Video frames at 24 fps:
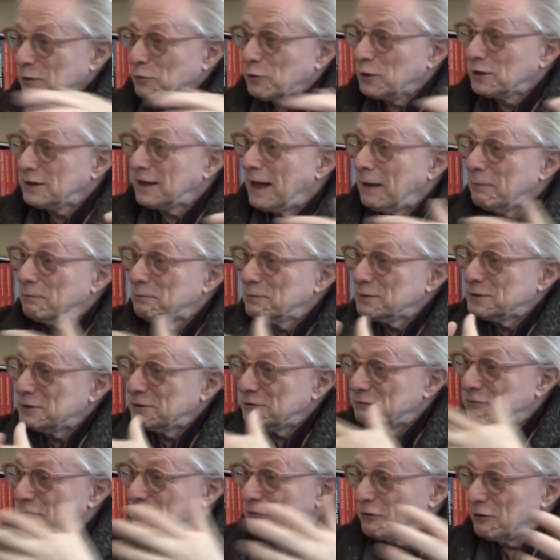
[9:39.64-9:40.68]
what happens
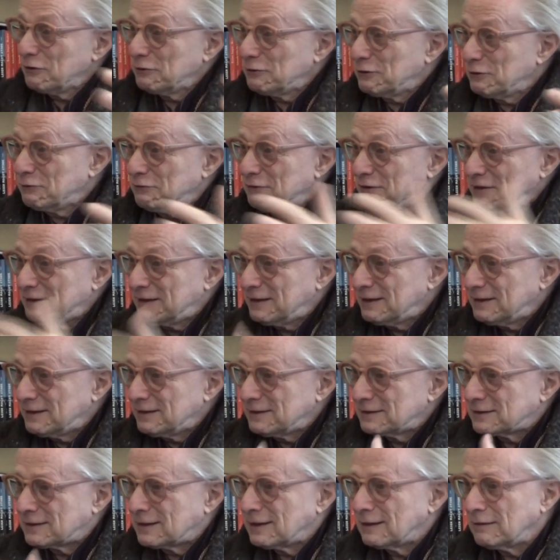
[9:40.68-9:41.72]
in front of it and
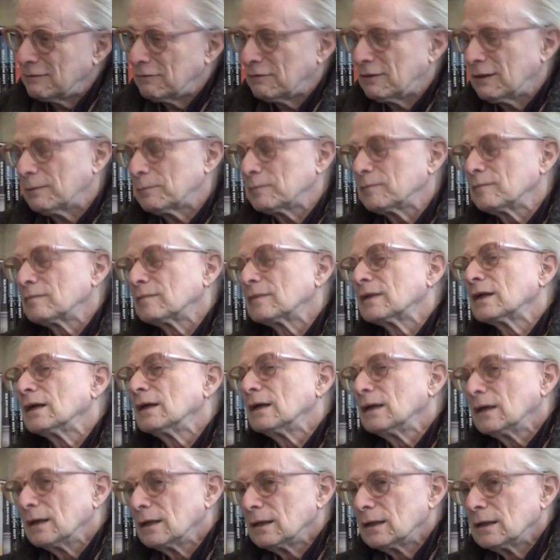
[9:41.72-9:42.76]
this kind of thing.
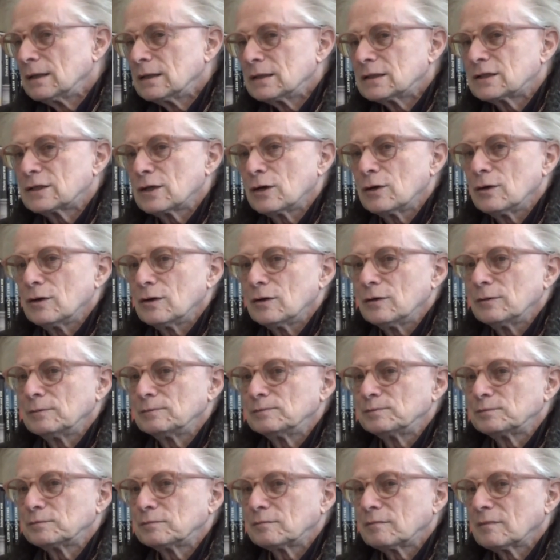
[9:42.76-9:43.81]

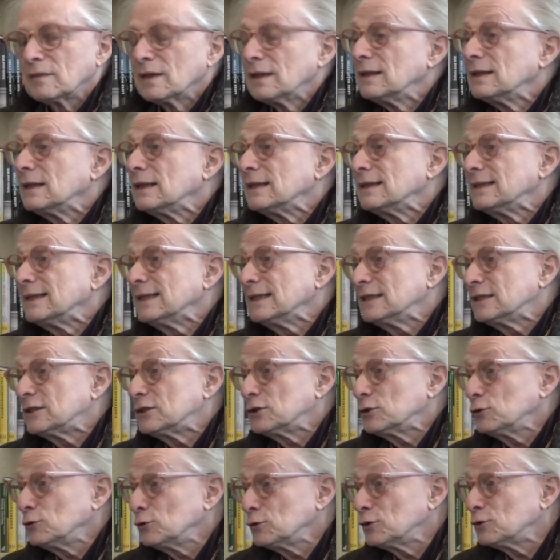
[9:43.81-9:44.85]
So these
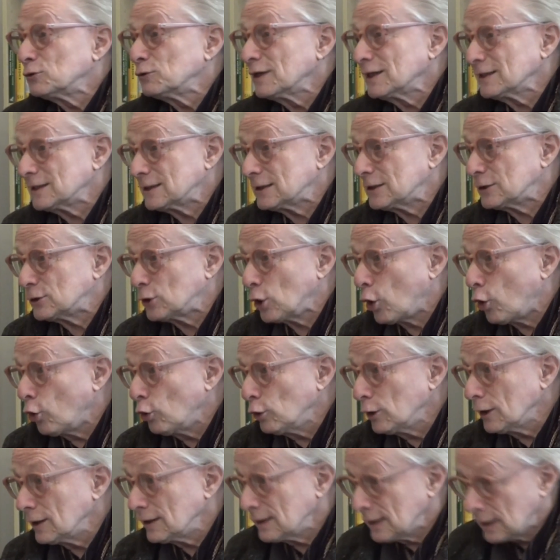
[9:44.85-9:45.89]
shoes were
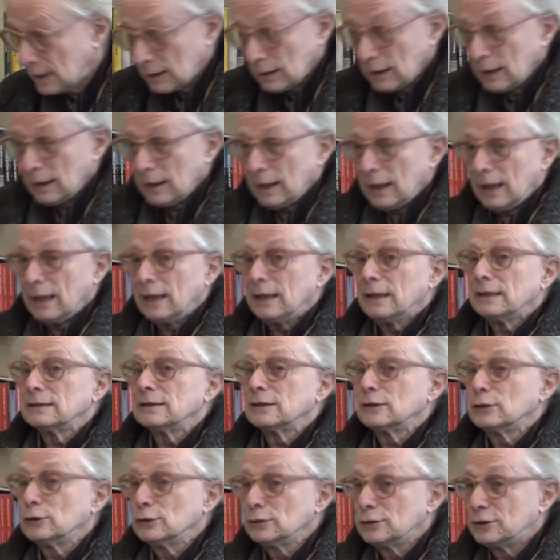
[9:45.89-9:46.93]
stolen. I had
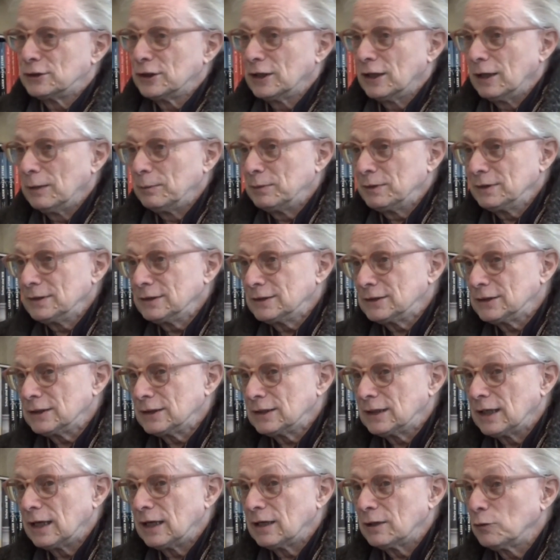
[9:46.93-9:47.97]
a good job in
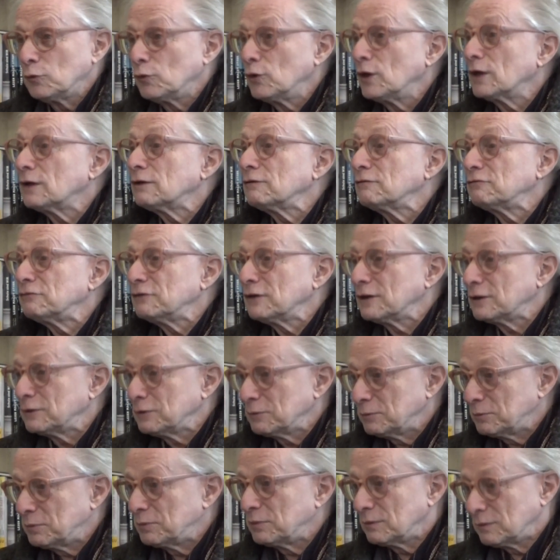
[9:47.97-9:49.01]
Chicago working
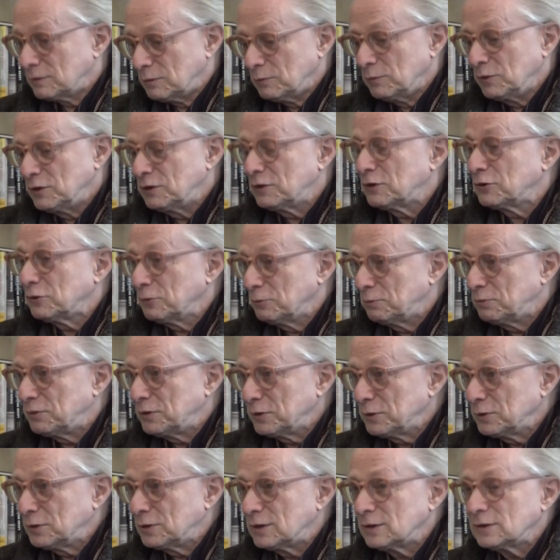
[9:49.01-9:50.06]
with
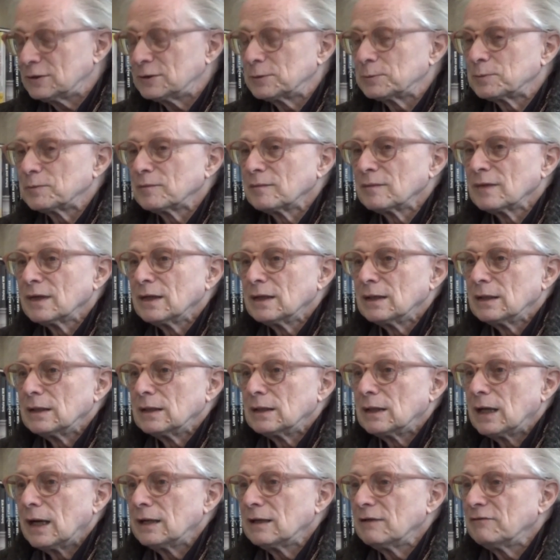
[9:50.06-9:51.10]
computers,
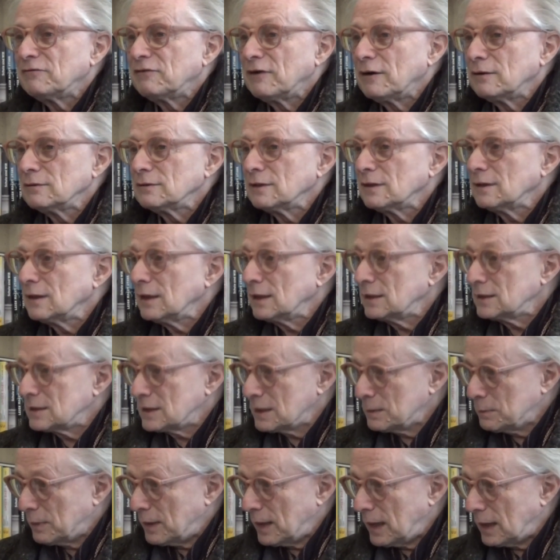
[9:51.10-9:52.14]
and I found a nice
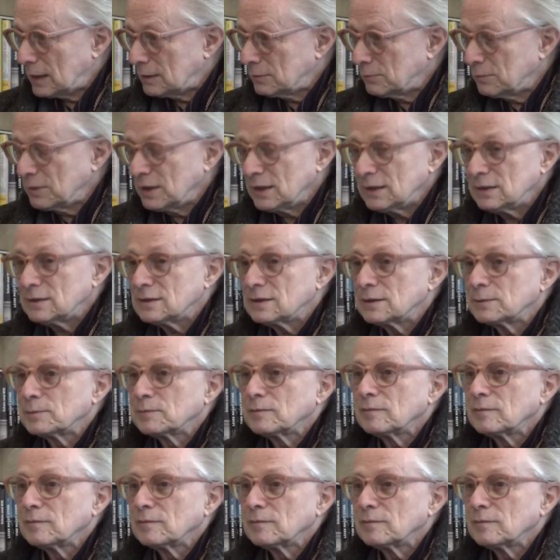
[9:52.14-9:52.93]
apartment.